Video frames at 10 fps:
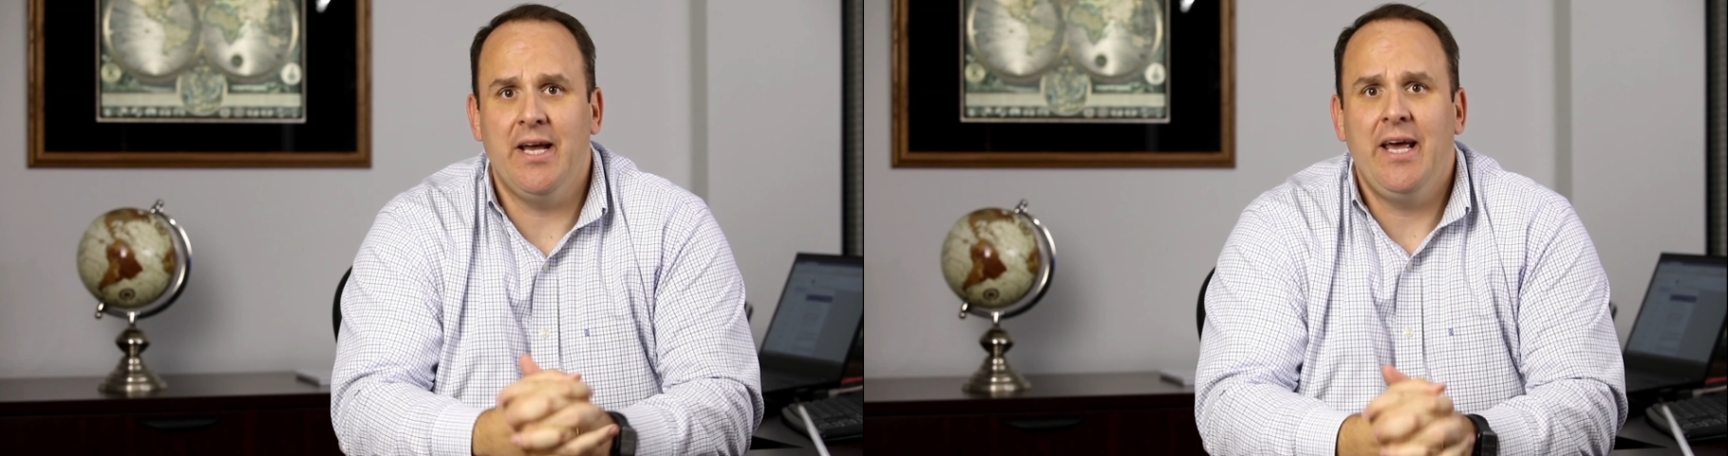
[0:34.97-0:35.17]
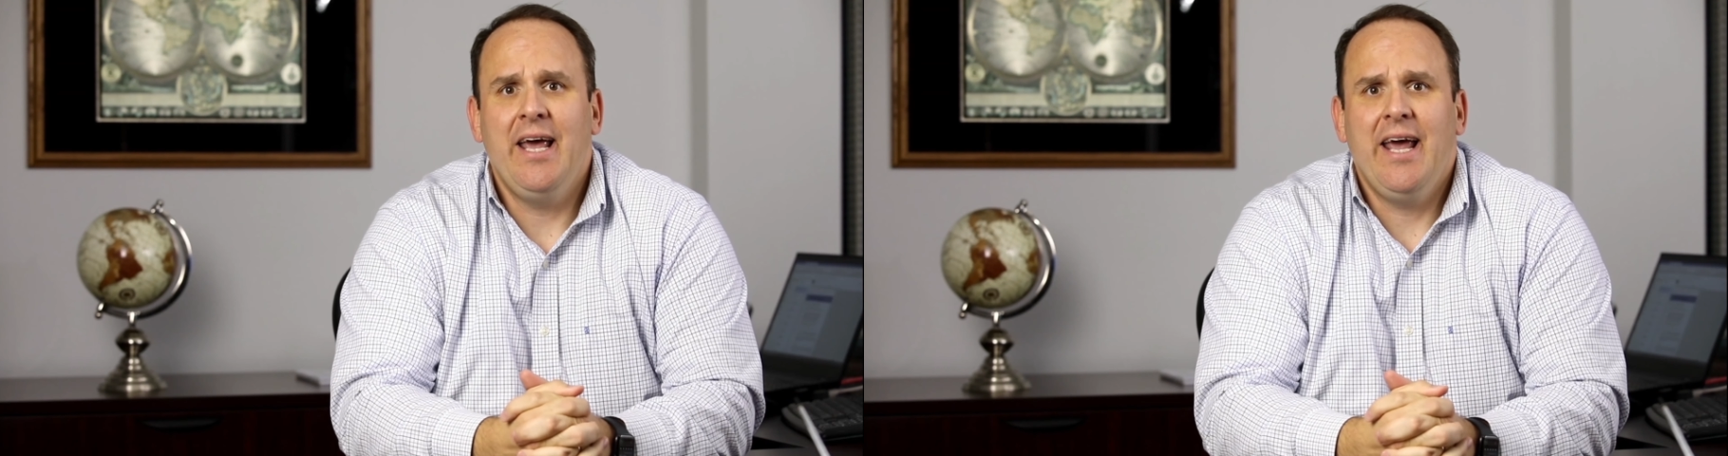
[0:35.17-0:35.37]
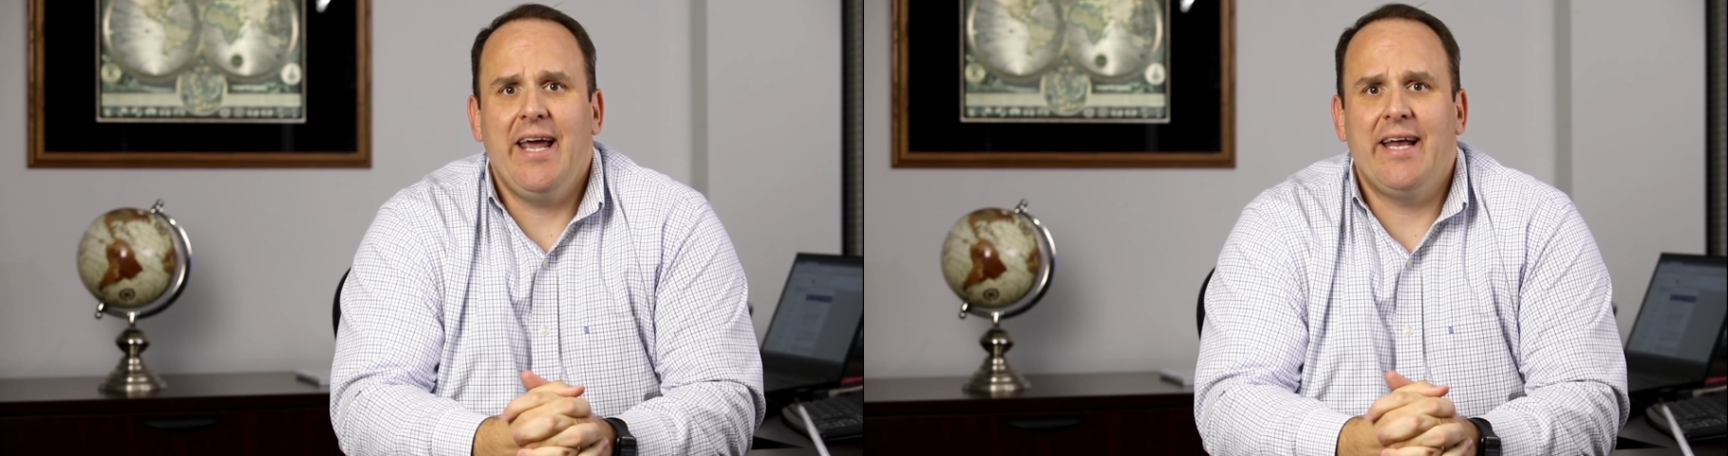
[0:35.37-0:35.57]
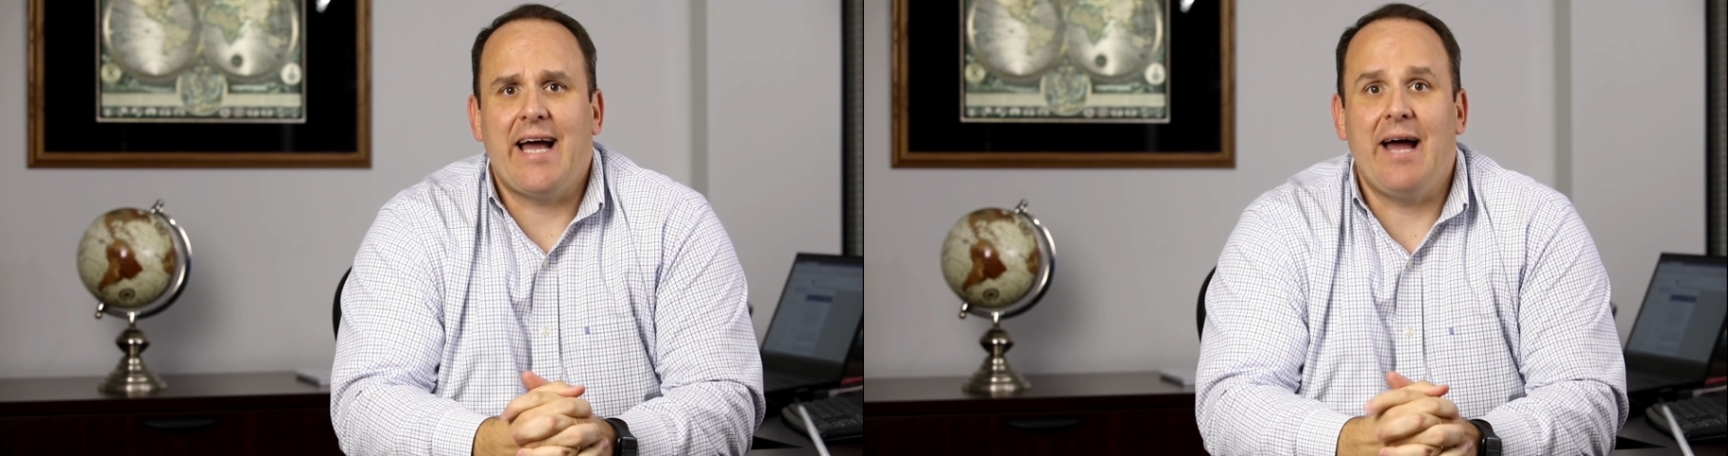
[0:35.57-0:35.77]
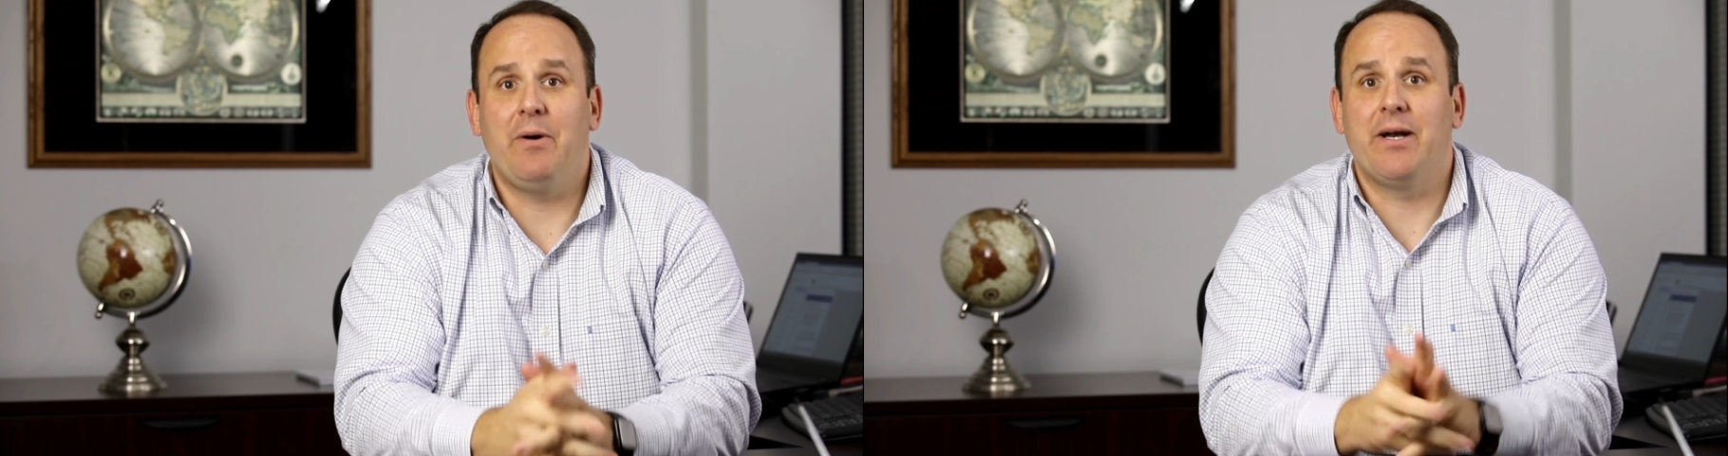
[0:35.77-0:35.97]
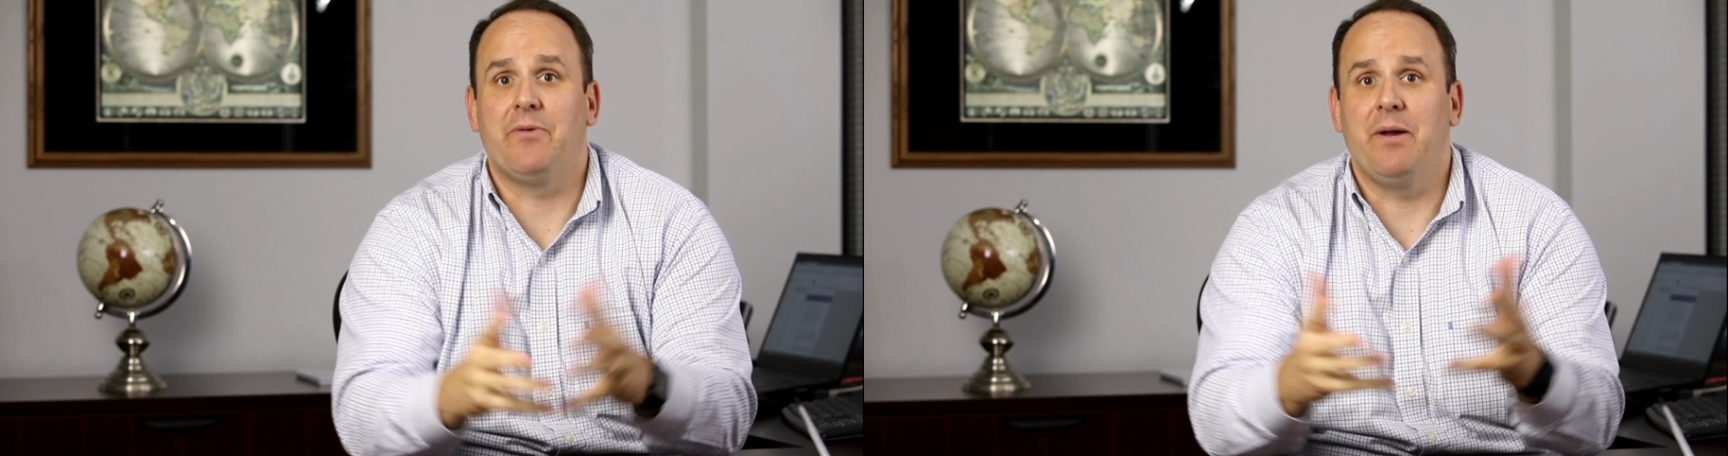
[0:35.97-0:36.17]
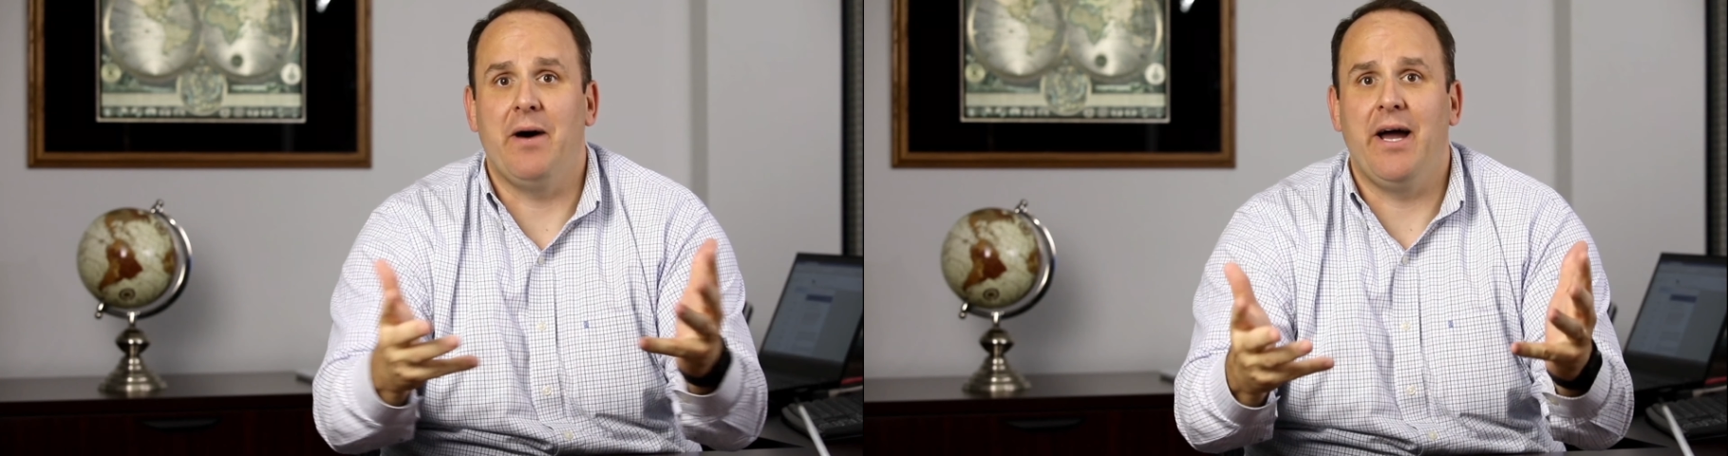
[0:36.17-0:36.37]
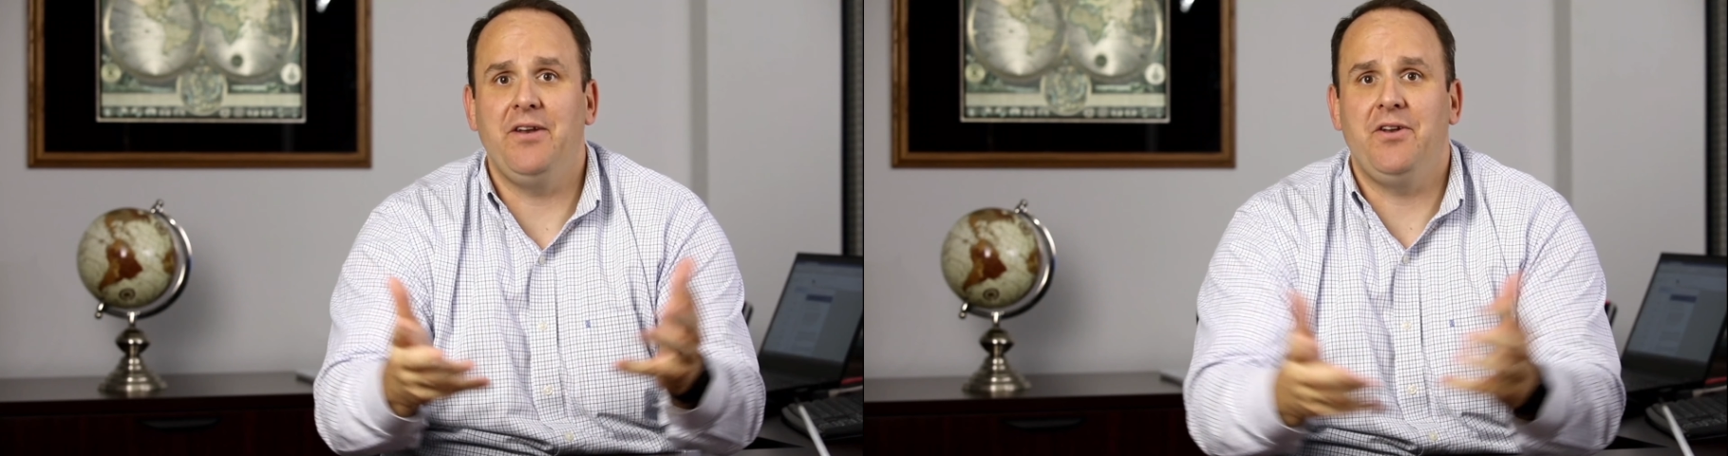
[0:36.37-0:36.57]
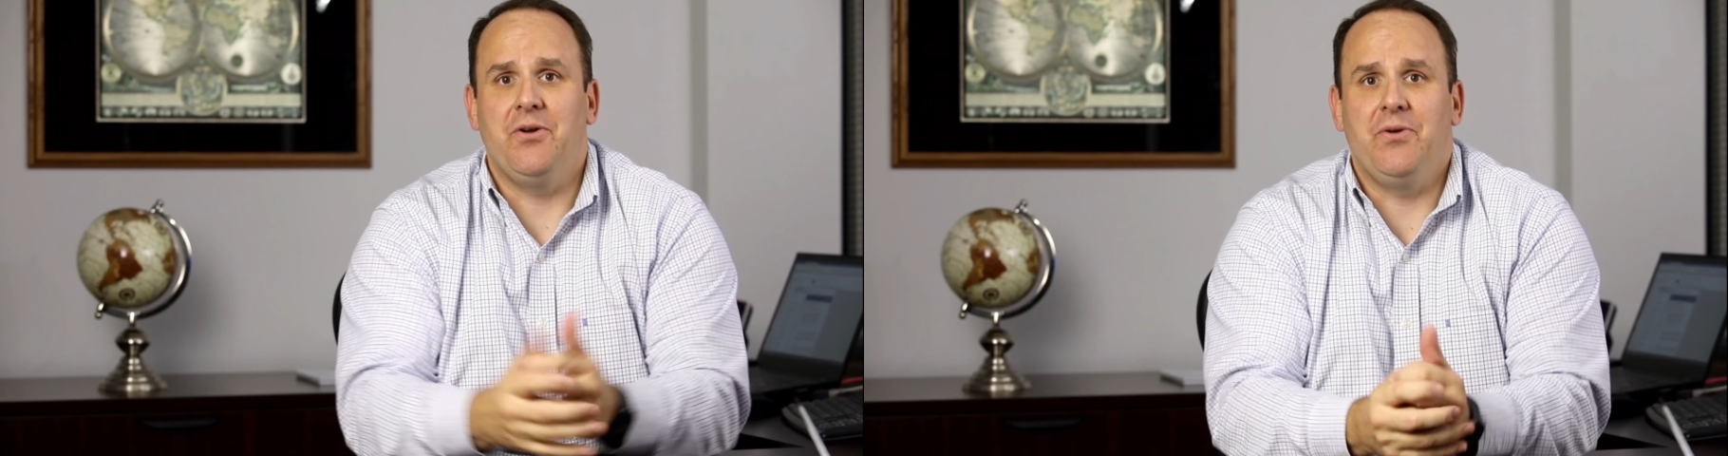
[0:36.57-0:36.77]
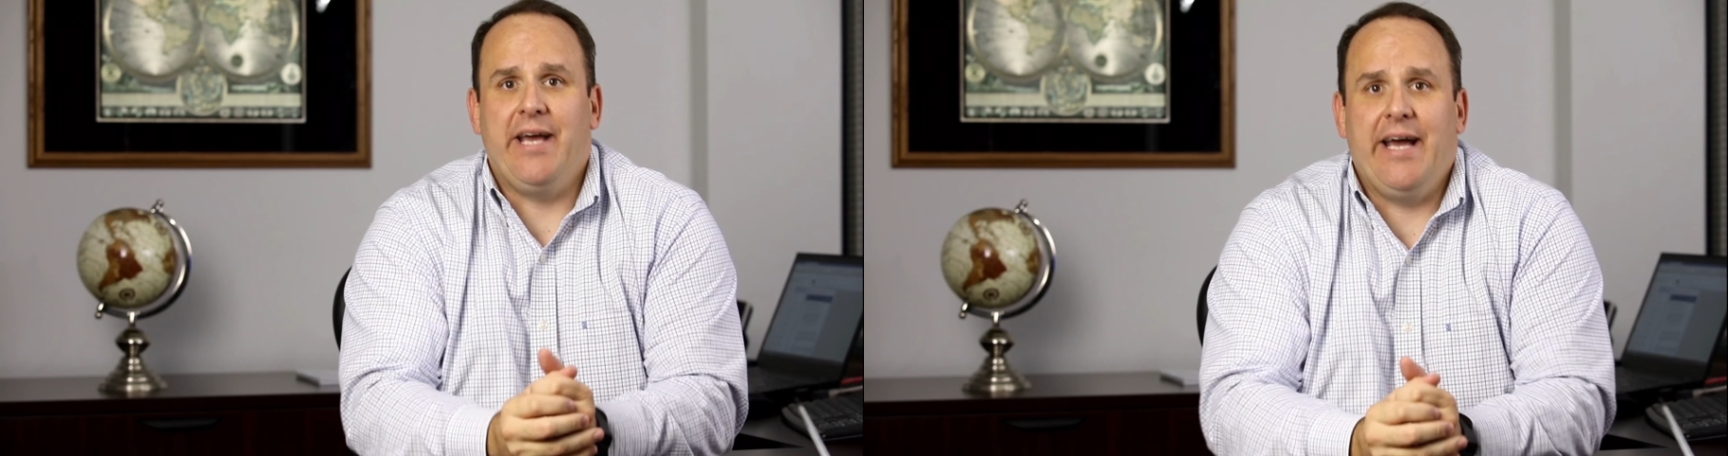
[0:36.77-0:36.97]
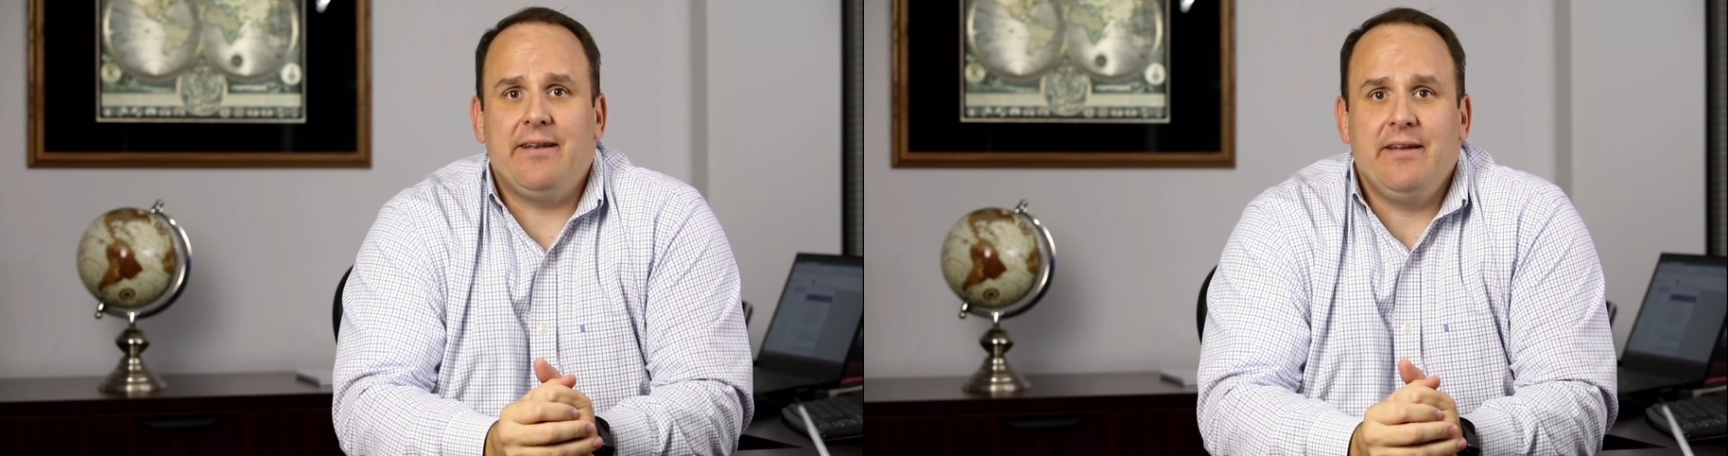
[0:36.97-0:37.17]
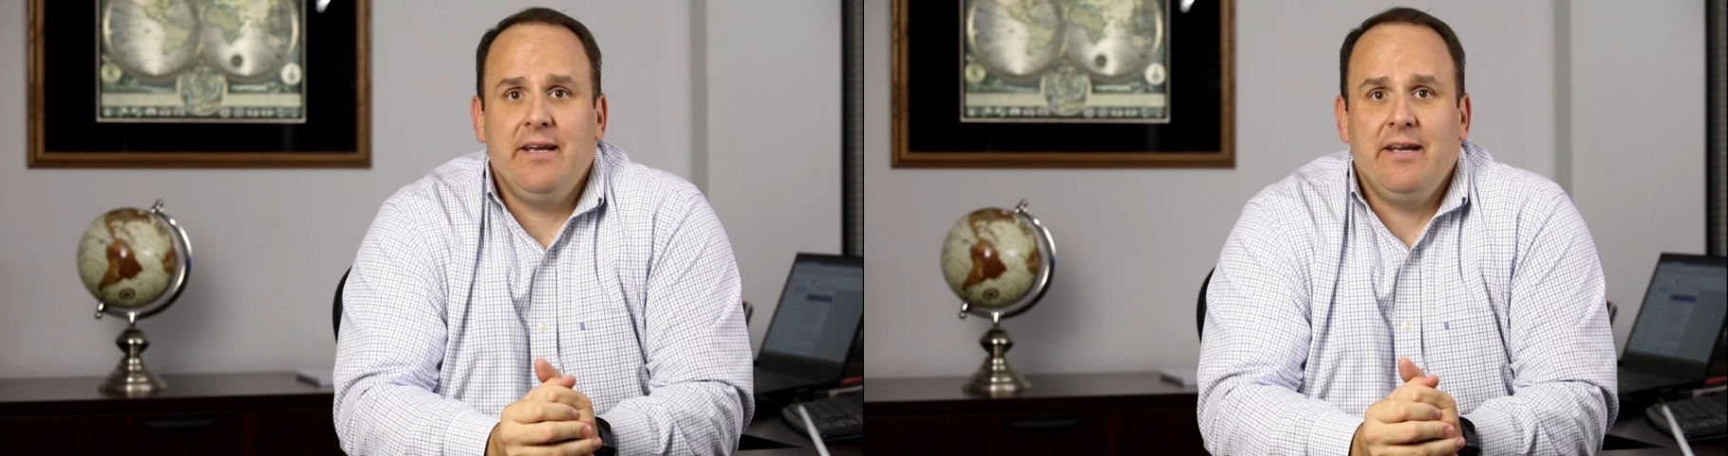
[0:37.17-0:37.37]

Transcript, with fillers: And I want to remind you that,